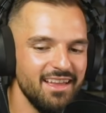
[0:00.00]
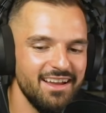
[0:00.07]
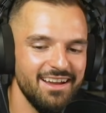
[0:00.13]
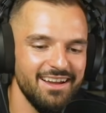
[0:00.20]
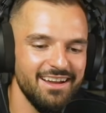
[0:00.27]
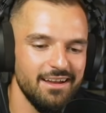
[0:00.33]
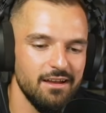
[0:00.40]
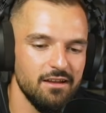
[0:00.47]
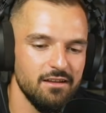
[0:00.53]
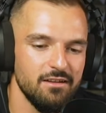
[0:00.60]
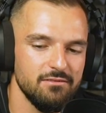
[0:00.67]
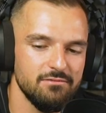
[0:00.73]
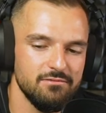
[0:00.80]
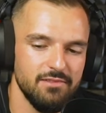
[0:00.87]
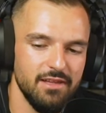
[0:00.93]

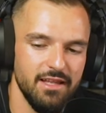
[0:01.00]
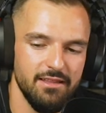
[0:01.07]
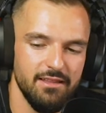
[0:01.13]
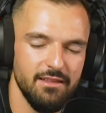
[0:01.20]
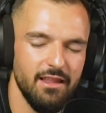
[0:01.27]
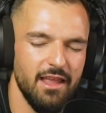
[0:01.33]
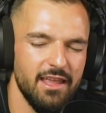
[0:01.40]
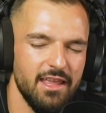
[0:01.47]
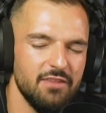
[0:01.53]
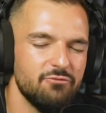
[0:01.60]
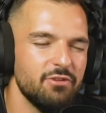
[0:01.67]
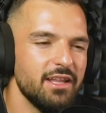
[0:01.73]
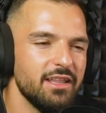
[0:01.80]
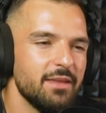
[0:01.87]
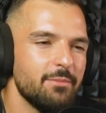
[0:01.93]
uh, and like it
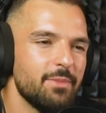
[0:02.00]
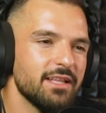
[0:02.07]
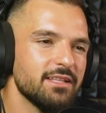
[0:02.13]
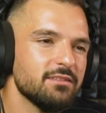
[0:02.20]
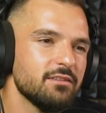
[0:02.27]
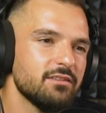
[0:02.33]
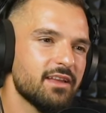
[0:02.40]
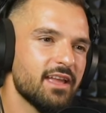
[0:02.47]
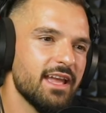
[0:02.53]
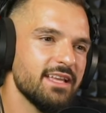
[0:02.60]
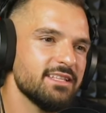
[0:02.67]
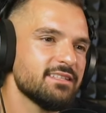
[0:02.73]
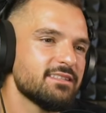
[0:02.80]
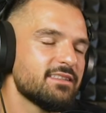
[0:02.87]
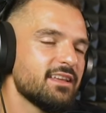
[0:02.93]
really depends on the
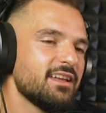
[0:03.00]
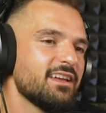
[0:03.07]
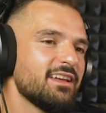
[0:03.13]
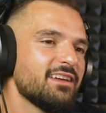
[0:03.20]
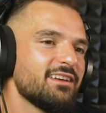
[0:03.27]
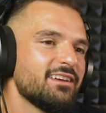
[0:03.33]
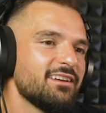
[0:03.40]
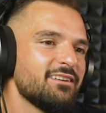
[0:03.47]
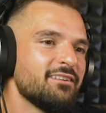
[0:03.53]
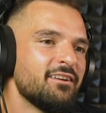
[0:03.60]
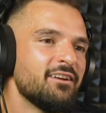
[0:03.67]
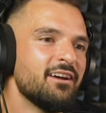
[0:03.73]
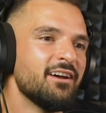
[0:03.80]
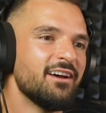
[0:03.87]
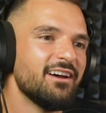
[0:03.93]
guest. Uh,
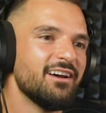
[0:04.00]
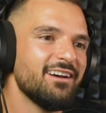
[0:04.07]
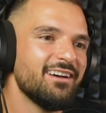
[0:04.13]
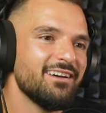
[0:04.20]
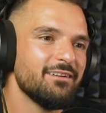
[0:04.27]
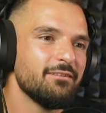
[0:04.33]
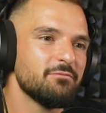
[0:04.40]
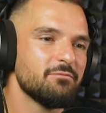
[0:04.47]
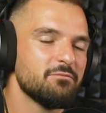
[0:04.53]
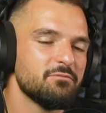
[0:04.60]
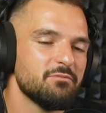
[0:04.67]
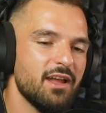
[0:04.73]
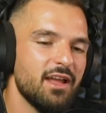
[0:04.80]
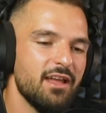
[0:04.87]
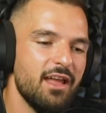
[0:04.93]
uh,
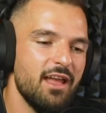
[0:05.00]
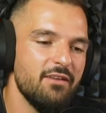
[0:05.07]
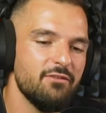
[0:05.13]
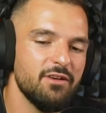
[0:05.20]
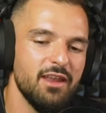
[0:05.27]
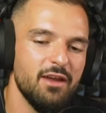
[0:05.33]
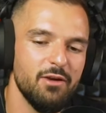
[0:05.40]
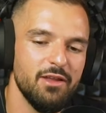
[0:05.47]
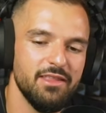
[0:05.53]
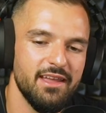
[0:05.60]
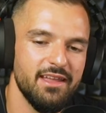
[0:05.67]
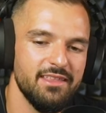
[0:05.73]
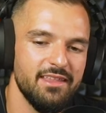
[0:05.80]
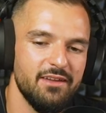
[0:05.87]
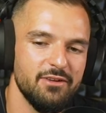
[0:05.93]
every now and
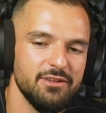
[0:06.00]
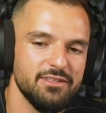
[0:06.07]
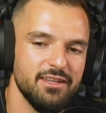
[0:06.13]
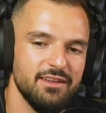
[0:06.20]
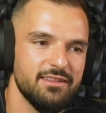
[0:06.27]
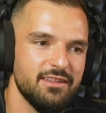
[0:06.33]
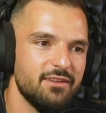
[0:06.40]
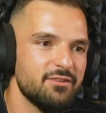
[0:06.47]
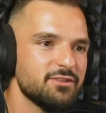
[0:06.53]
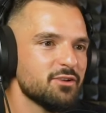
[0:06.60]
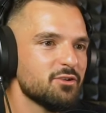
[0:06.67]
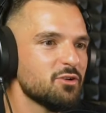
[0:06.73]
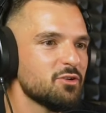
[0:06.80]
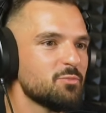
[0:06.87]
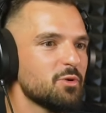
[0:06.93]
then there is a there is a
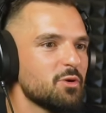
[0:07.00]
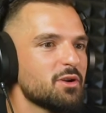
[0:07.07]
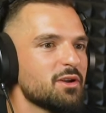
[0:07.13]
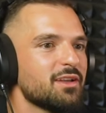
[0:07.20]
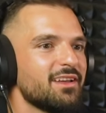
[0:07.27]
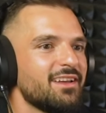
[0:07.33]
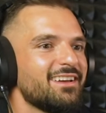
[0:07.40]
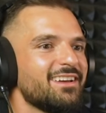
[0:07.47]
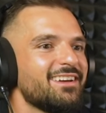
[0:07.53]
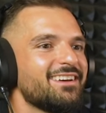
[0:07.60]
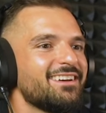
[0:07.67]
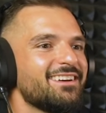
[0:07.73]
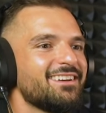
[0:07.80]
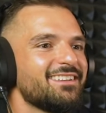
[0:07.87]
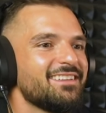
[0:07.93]
good book
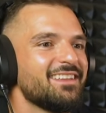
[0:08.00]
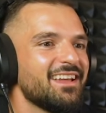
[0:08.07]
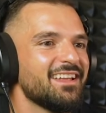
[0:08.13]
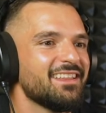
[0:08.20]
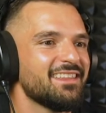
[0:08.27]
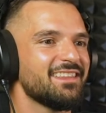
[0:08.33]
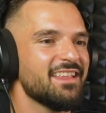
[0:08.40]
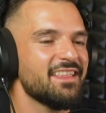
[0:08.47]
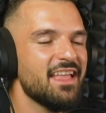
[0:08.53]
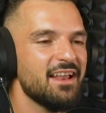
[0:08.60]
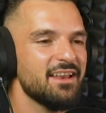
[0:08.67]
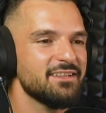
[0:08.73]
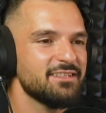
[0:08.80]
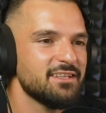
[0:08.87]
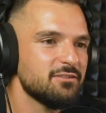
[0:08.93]
uh, that that I
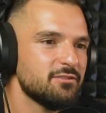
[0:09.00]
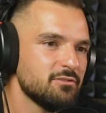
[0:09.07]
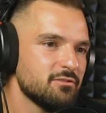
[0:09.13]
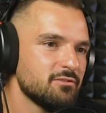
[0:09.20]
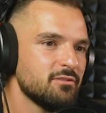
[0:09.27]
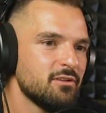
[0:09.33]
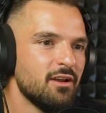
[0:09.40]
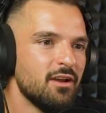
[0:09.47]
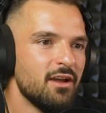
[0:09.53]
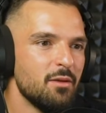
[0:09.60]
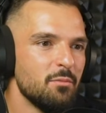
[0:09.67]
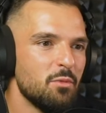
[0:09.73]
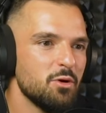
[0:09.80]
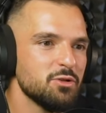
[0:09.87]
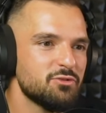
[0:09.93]
listen to.
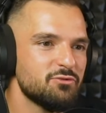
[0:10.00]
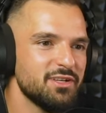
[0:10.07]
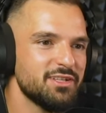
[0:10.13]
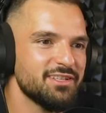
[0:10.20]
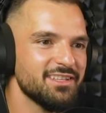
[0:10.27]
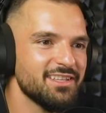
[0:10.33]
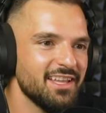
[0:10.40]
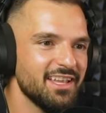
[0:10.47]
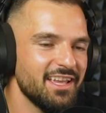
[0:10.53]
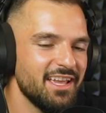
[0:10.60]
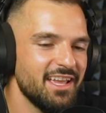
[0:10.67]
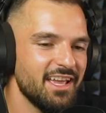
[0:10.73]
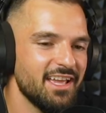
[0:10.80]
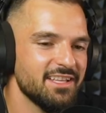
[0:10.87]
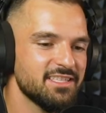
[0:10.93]
Most
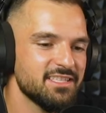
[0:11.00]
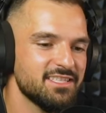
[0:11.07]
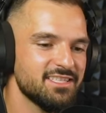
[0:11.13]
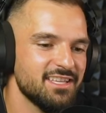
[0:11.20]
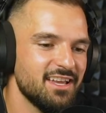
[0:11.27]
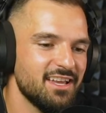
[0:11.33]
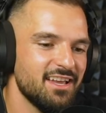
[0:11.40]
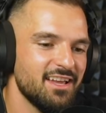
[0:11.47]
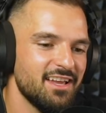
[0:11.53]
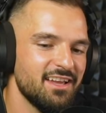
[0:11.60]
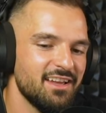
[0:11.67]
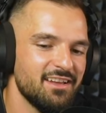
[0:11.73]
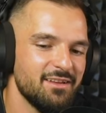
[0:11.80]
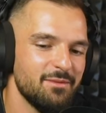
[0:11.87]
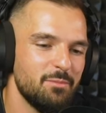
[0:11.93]
recently, it's
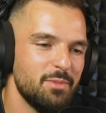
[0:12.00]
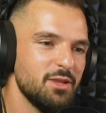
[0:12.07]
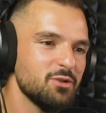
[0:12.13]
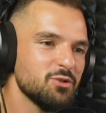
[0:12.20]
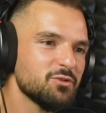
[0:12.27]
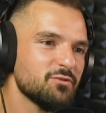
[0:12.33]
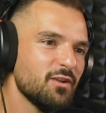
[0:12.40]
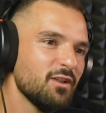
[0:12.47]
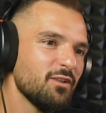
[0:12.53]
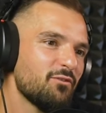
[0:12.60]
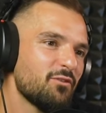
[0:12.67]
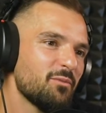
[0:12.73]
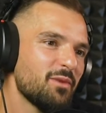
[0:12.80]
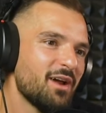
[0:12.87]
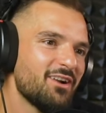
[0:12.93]
uh, "Be Useful"
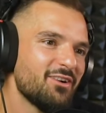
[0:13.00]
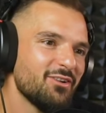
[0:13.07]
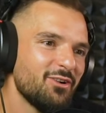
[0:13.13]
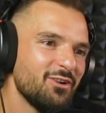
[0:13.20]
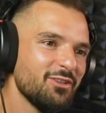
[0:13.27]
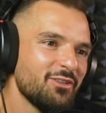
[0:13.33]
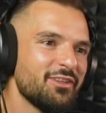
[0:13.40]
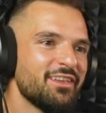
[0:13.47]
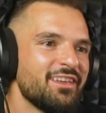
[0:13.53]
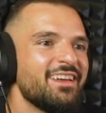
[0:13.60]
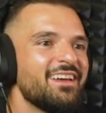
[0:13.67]
from Arnold.